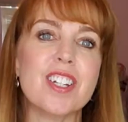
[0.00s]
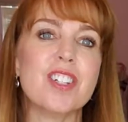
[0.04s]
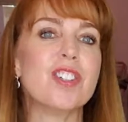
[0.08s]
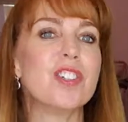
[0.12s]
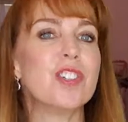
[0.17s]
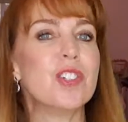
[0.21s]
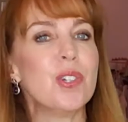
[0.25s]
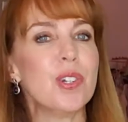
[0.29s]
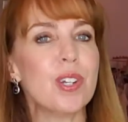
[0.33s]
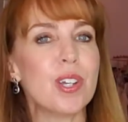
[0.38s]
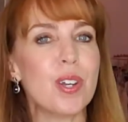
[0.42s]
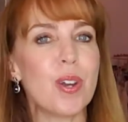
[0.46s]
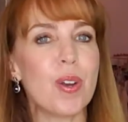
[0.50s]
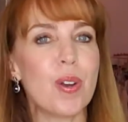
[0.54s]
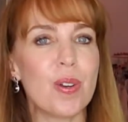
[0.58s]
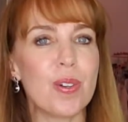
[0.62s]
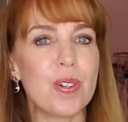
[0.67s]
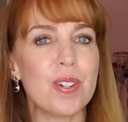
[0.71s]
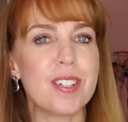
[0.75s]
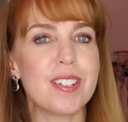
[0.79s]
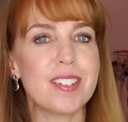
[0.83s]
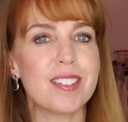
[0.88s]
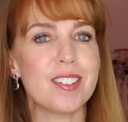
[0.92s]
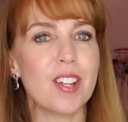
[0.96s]
Studio
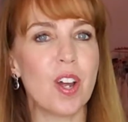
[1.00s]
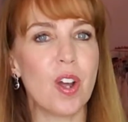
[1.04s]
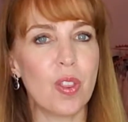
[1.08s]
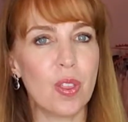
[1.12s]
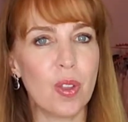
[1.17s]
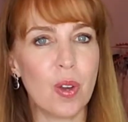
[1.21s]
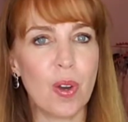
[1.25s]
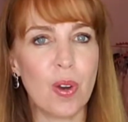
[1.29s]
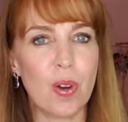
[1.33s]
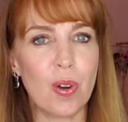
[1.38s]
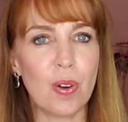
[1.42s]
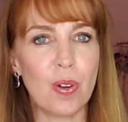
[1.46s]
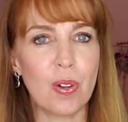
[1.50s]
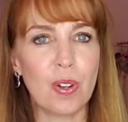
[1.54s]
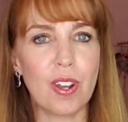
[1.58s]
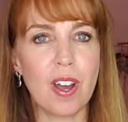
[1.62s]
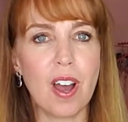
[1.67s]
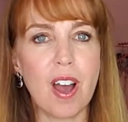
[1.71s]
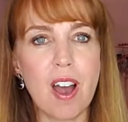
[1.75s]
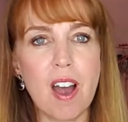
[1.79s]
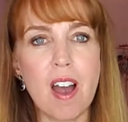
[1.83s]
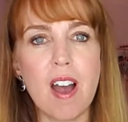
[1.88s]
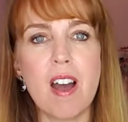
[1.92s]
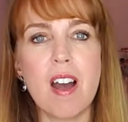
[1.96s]
owners on the
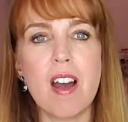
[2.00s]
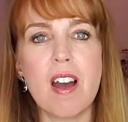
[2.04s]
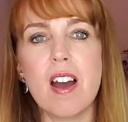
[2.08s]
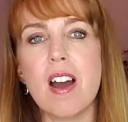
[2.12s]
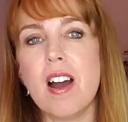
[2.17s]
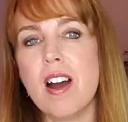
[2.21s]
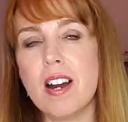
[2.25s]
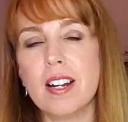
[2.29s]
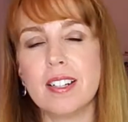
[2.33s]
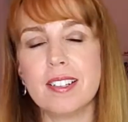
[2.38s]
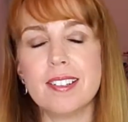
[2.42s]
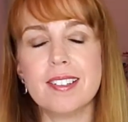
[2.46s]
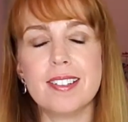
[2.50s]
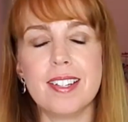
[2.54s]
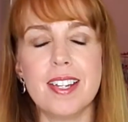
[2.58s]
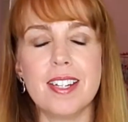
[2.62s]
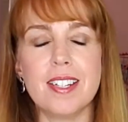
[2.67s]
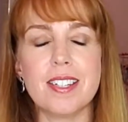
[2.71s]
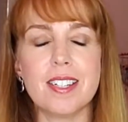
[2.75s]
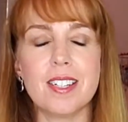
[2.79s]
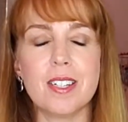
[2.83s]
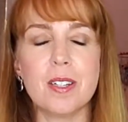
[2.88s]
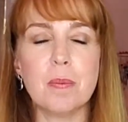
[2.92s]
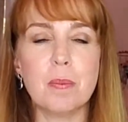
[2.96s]
whole are
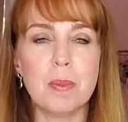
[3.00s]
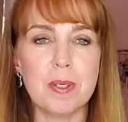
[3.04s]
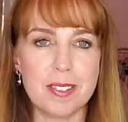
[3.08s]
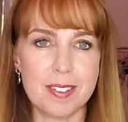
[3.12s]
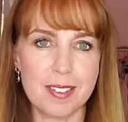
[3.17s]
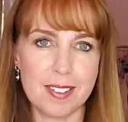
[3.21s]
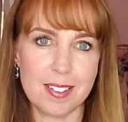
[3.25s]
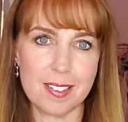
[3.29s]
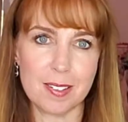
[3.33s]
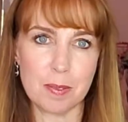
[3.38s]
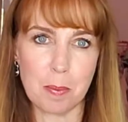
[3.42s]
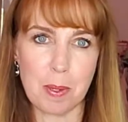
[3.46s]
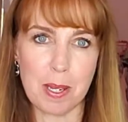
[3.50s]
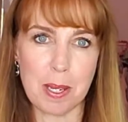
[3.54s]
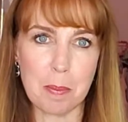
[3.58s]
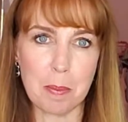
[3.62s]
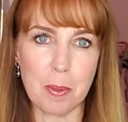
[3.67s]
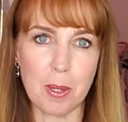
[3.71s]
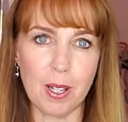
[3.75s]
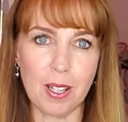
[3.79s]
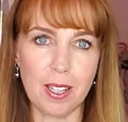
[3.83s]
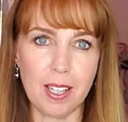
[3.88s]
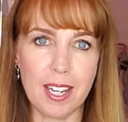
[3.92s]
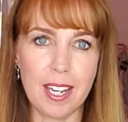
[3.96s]
heart-centered business
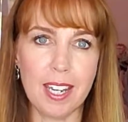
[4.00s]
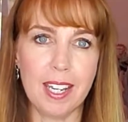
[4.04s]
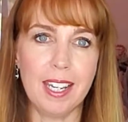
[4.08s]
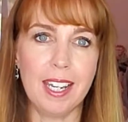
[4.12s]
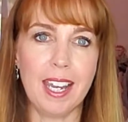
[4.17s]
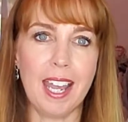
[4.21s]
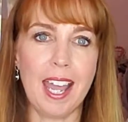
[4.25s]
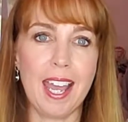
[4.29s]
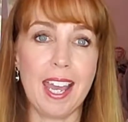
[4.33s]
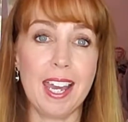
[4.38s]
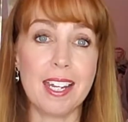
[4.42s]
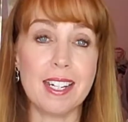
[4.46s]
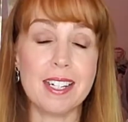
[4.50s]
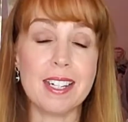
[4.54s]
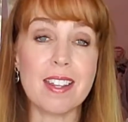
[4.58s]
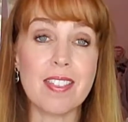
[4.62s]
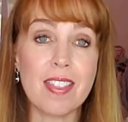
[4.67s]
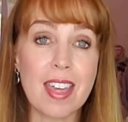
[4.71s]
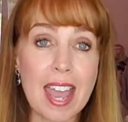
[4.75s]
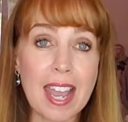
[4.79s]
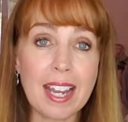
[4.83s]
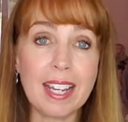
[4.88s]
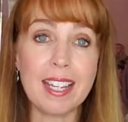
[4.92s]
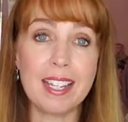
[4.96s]
people, and
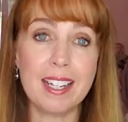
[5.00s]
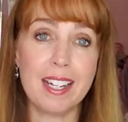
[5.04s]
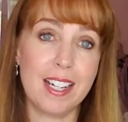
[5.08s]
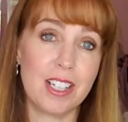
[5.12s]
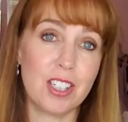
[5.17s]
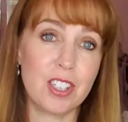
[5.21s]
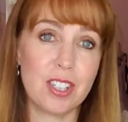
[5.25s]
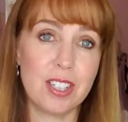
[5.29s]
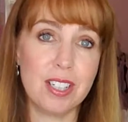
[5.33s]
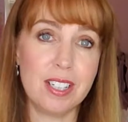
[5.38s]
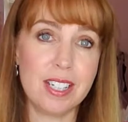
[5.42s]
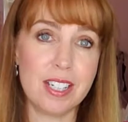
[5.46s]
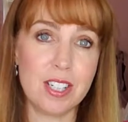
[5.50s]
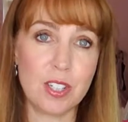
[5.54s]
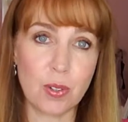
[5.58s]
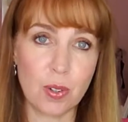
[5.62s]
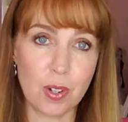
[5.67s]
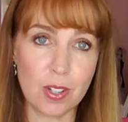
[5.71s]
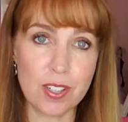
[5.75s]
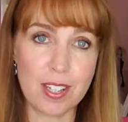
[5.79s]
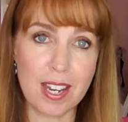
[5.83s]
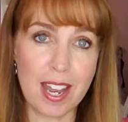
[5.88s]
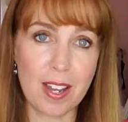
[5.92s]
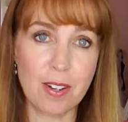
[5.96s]
that can actually lead to
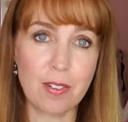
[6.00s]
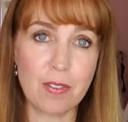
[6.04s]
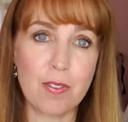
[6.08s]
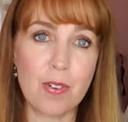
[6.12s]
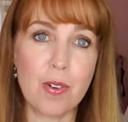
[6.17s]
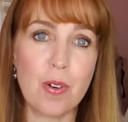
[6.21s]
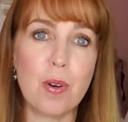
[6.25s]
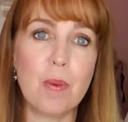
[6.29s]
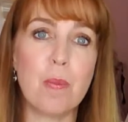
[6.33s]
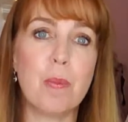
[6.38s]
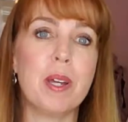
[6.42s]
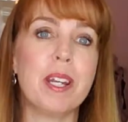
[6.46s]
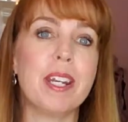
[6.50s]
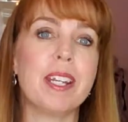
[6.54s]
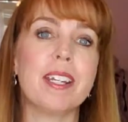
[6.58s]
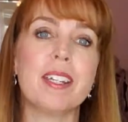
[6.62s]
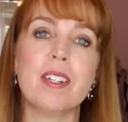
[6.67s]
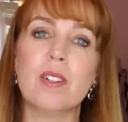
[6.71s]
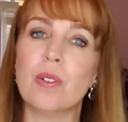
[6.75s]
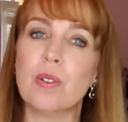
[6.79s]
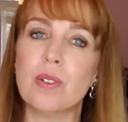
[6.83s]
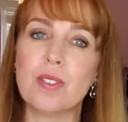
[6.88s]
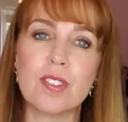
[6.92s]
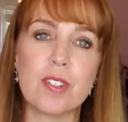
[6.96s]
our downfall, but it
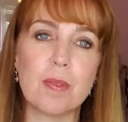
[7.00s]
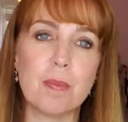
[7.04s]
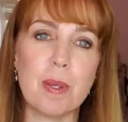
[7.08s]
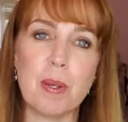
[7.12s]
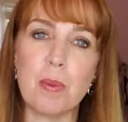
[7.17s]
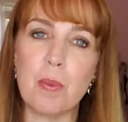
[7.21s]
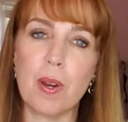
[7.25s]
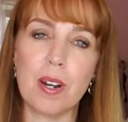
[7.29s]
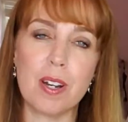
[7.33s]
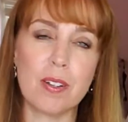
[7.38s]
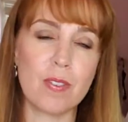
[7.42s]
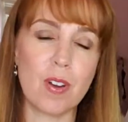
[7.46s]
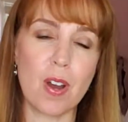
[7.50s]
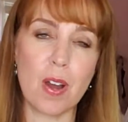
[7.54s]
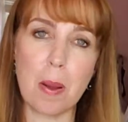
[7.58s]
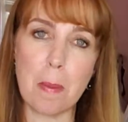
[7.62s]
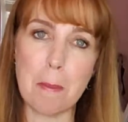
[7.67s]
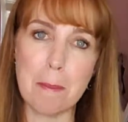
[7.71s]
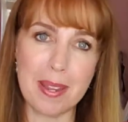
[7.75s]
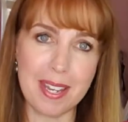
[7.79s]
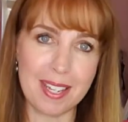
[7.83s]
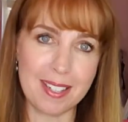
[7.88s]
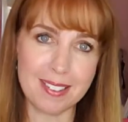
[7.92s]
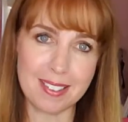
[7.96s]
can also be one of our
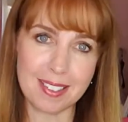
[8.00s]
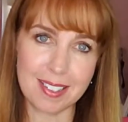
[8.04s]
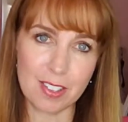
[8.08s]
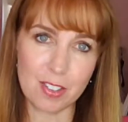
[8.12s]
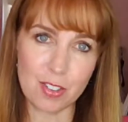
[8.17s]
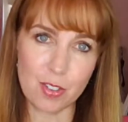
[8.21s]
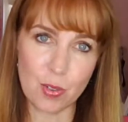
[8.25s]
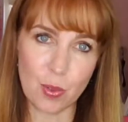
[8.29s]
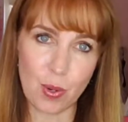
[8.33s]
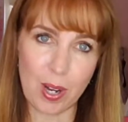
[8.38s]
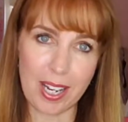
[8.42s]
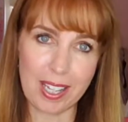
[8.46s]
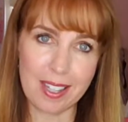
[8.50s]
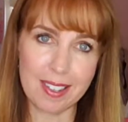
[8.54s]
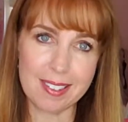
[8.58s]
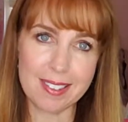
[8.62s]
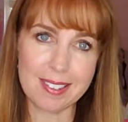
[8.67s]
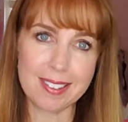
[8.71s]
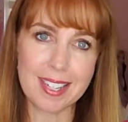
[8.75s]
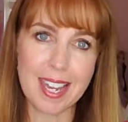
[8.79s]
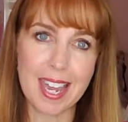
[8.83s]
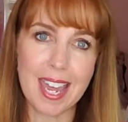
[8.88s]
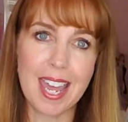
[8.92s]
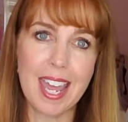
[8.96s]
amazing
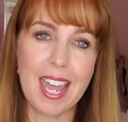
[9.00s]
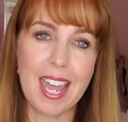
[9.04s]
strengths.